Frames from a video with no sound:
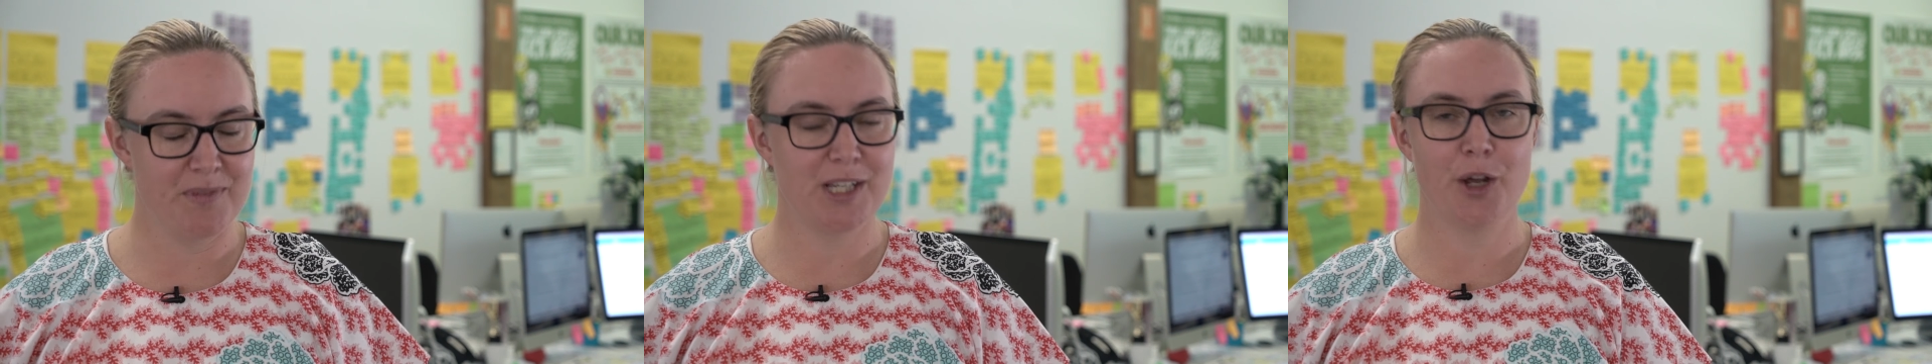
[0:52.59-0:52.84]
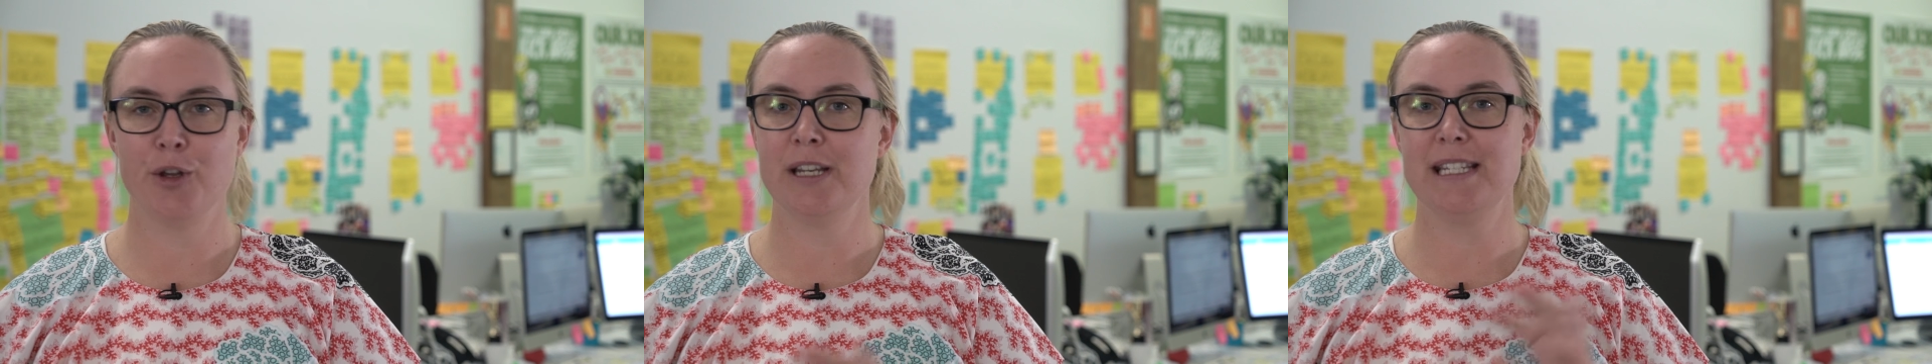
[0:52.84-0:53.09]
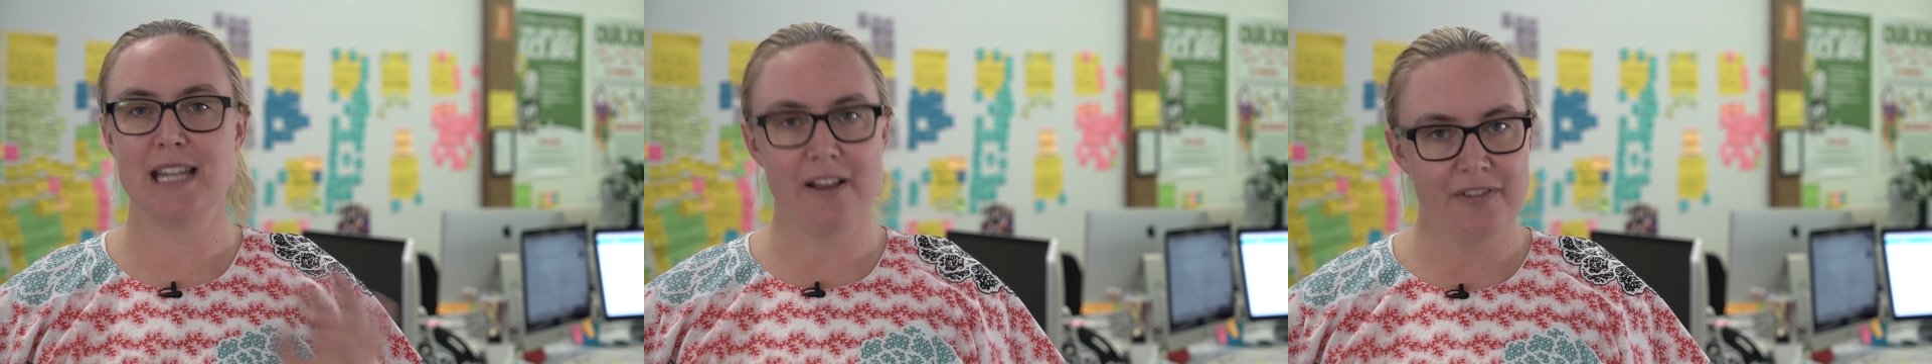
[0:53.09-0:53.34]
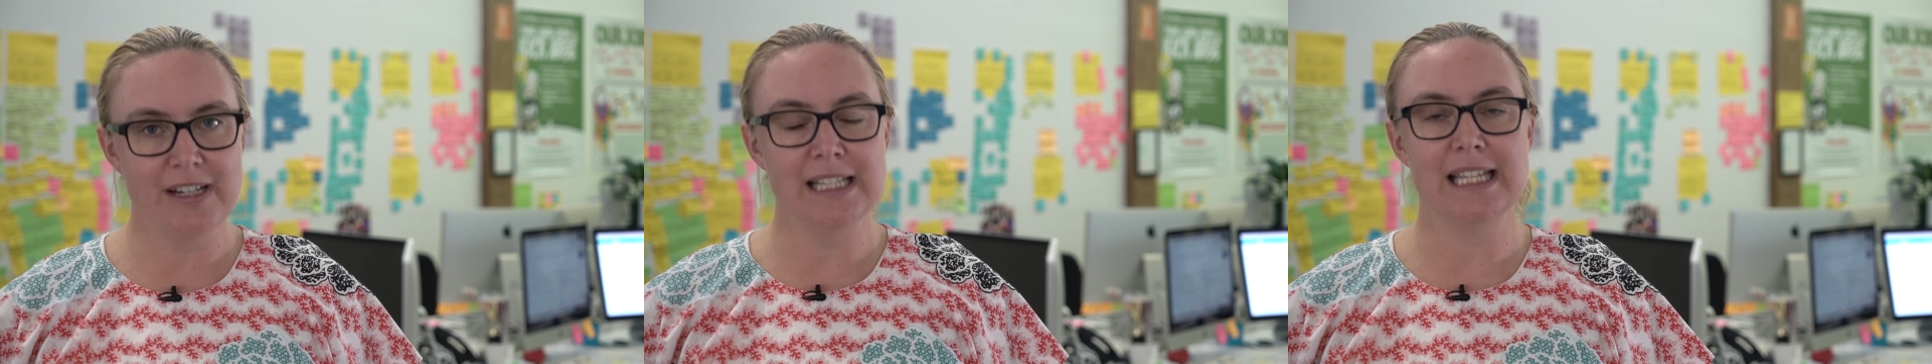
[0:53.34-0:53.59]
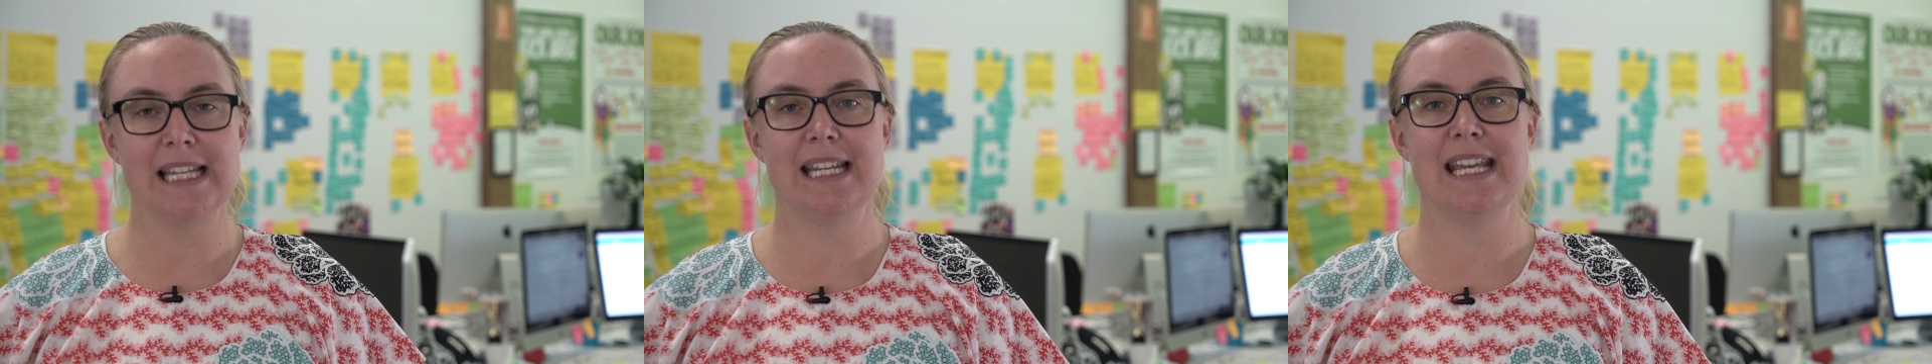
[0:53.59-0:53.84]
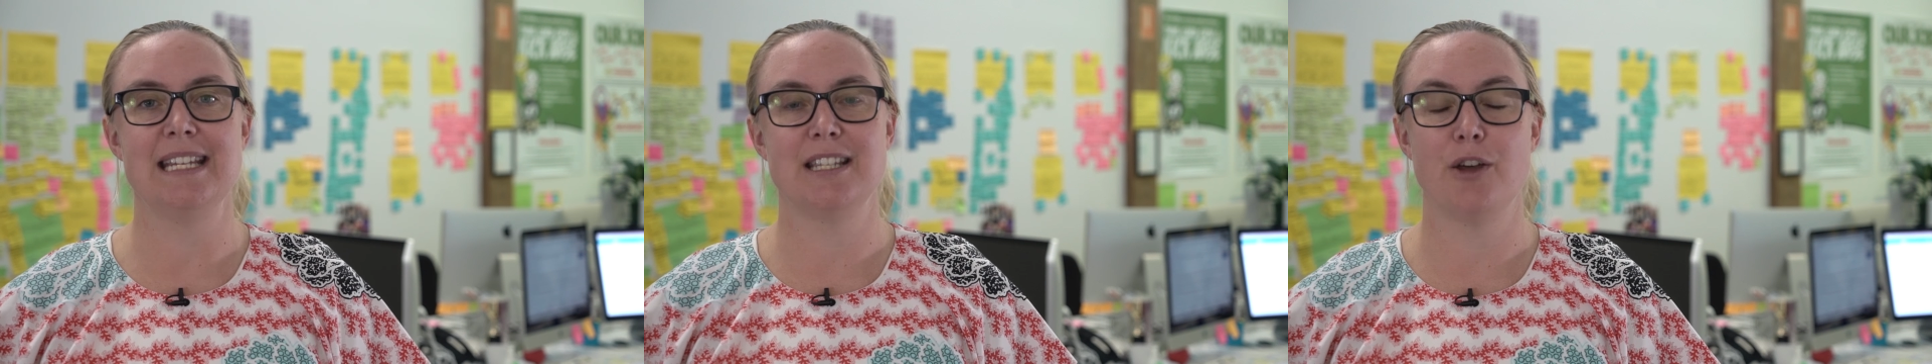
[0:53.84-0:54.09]
So definitely
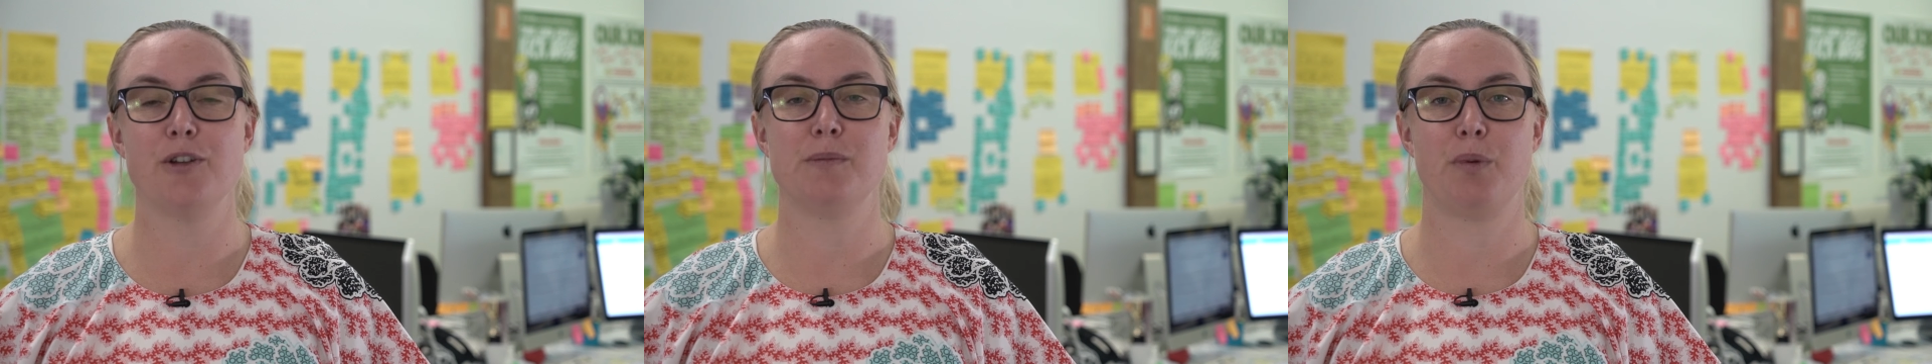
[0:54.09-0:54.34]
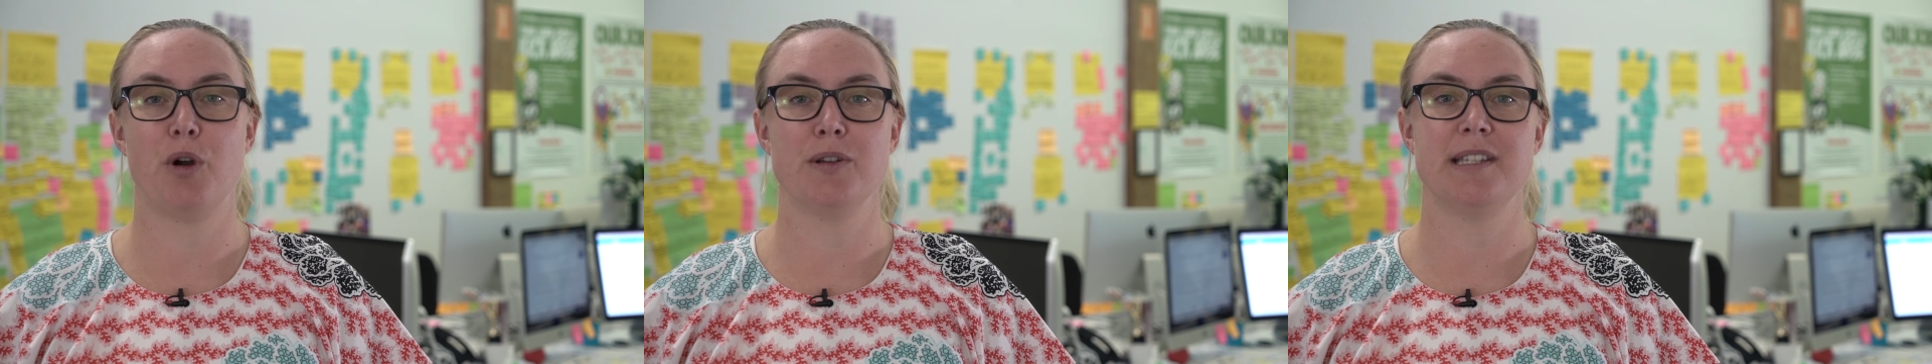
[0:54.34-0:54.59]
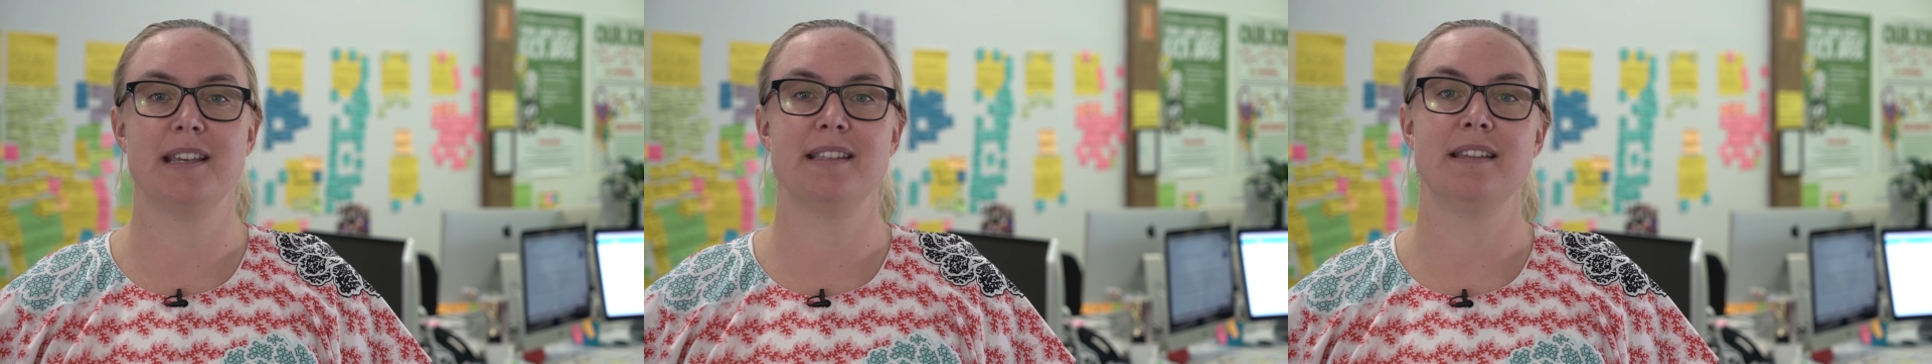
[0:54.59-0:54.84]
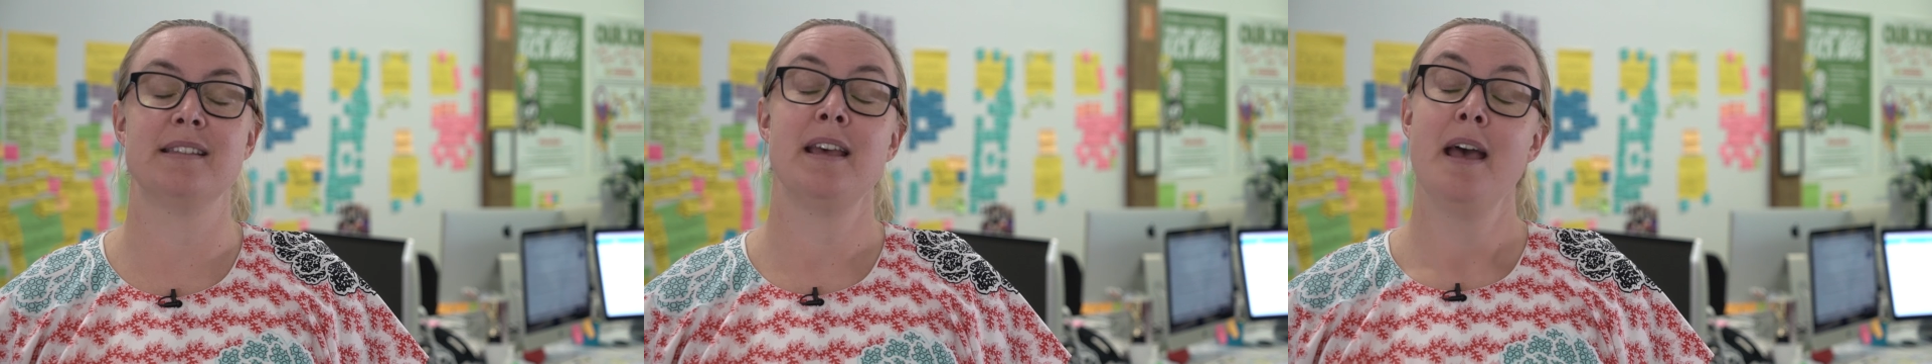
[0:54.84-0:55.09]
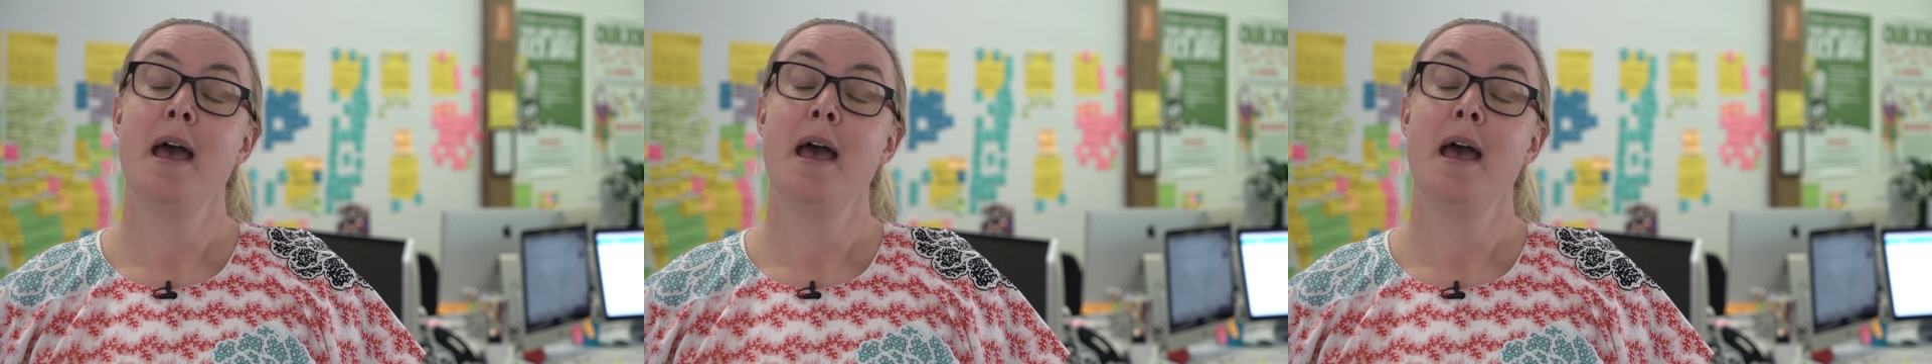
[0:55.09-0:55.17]
need those processes.